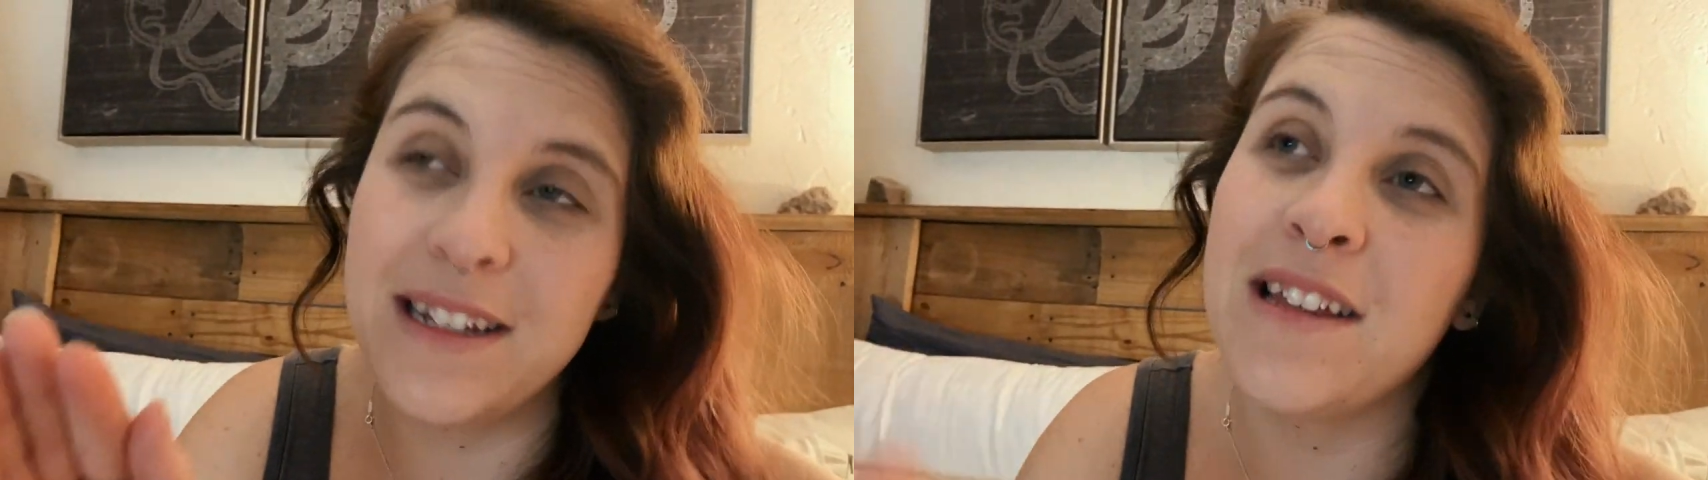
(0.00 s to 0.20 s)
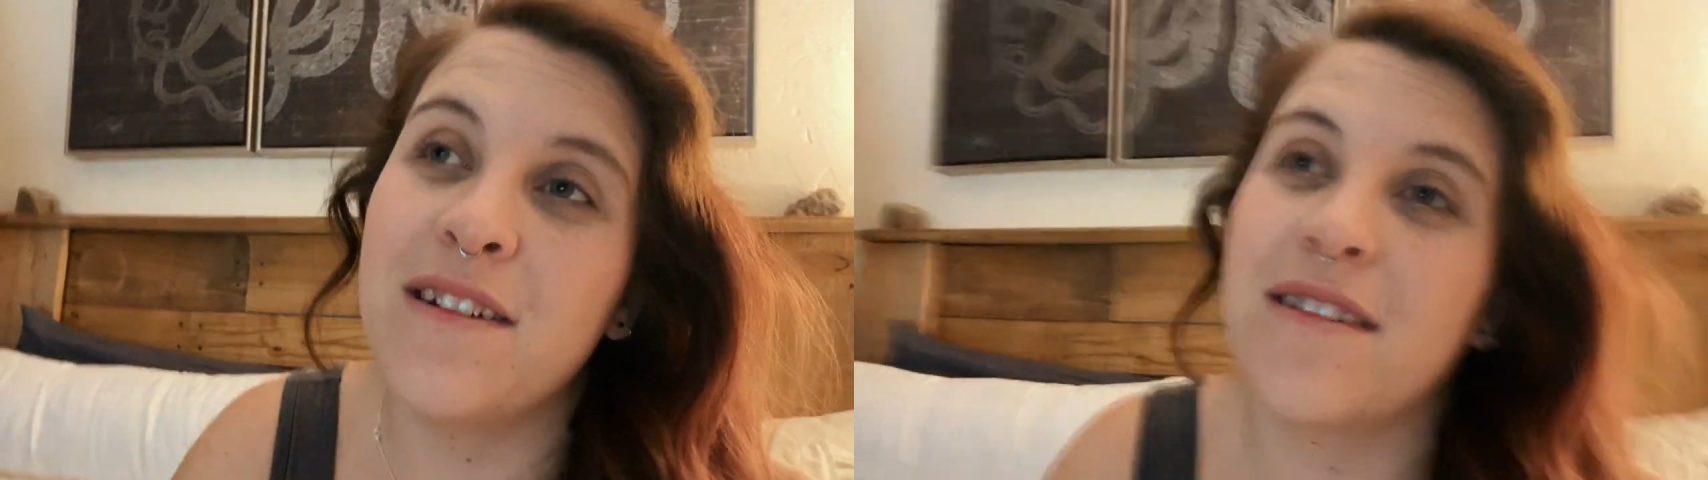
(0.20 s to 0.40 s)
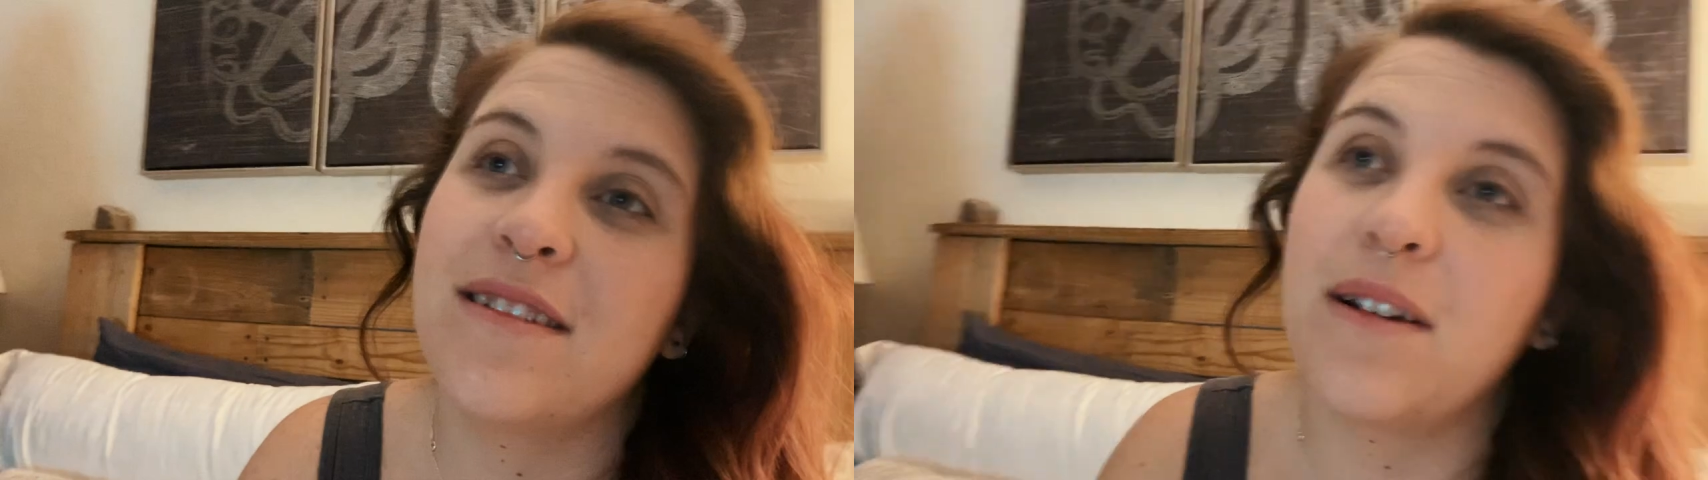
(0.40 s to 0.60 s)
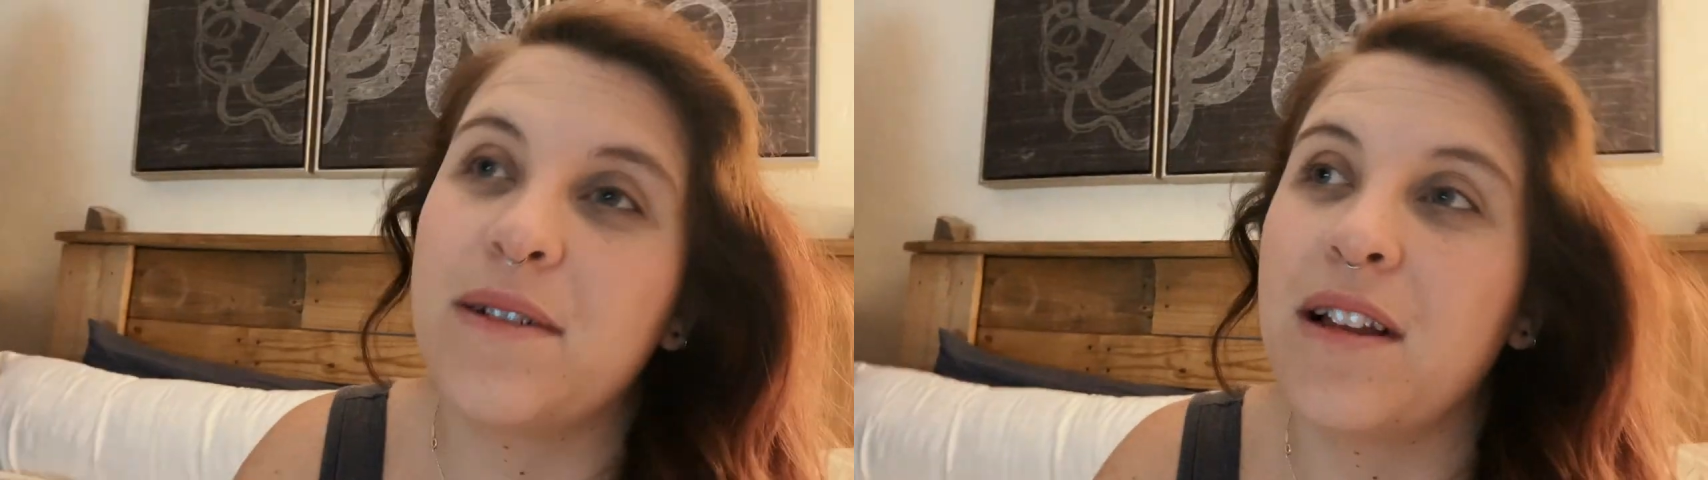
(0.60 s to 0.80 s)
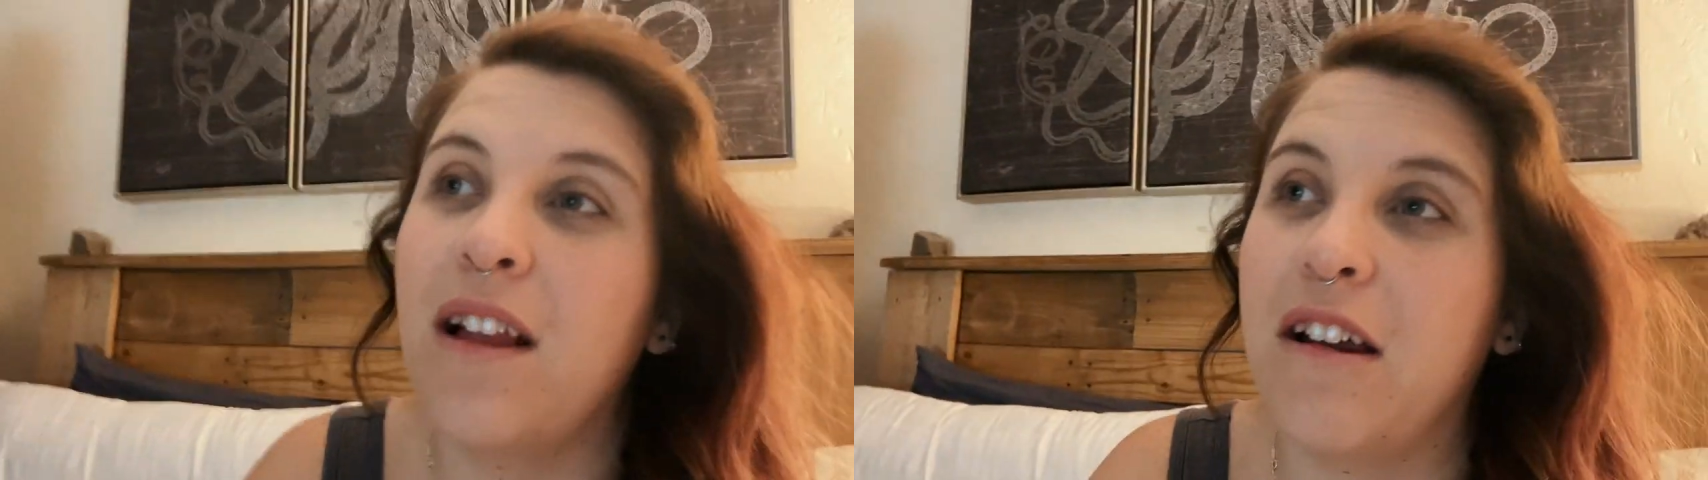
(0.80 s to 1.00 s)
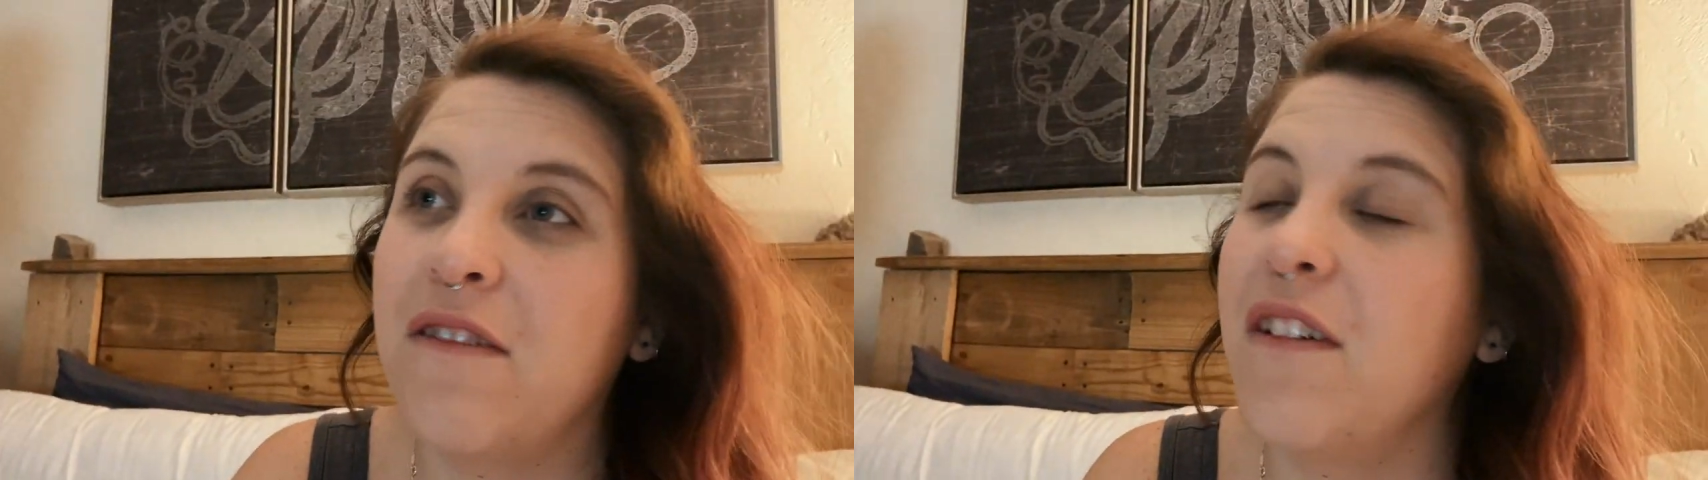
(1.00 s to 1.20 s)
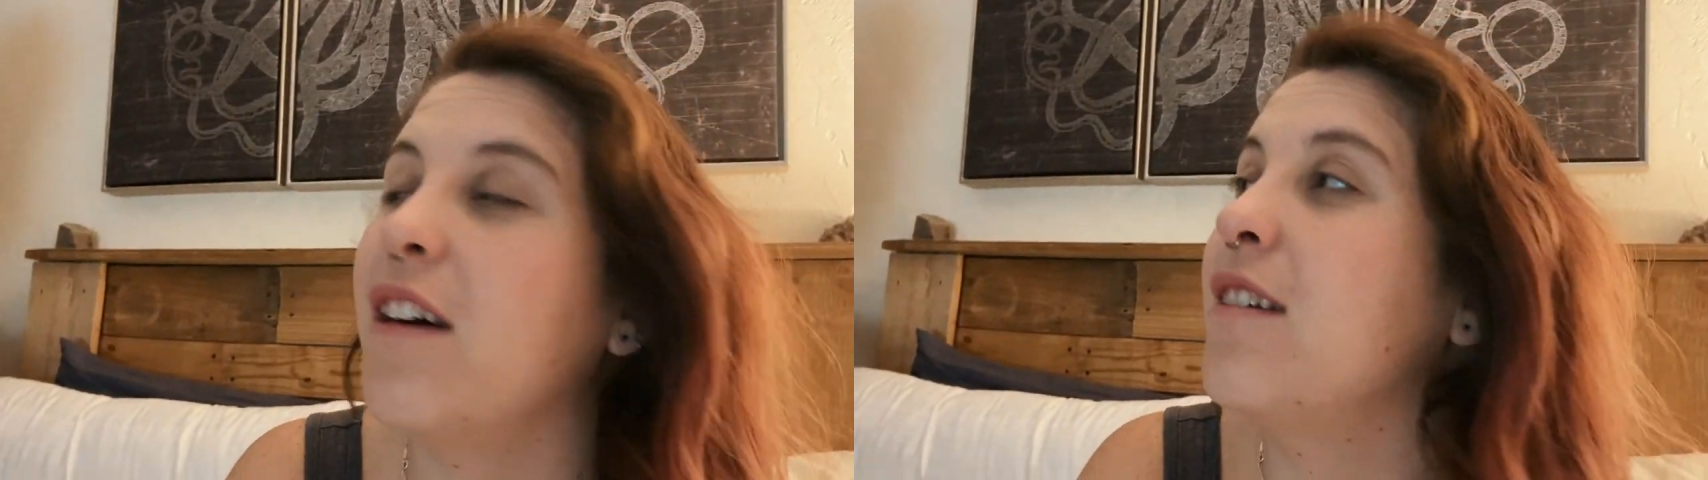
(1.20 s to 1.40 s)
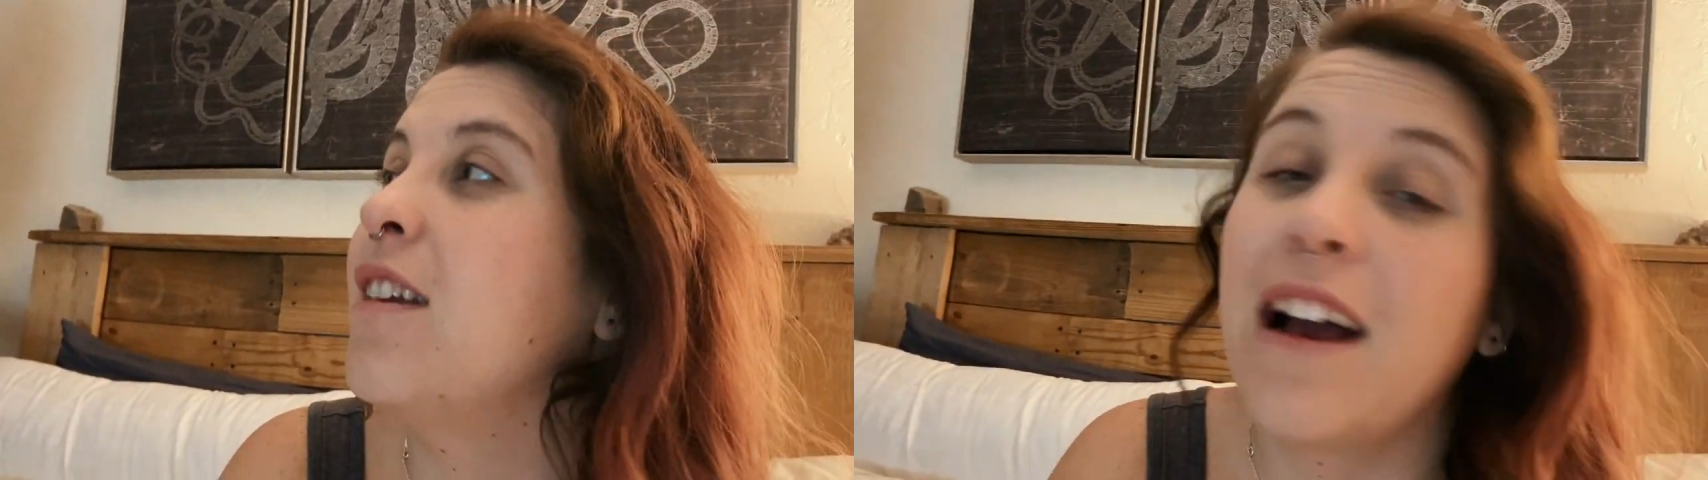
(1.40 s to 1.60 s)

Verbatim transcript: together because that was a lot of fun.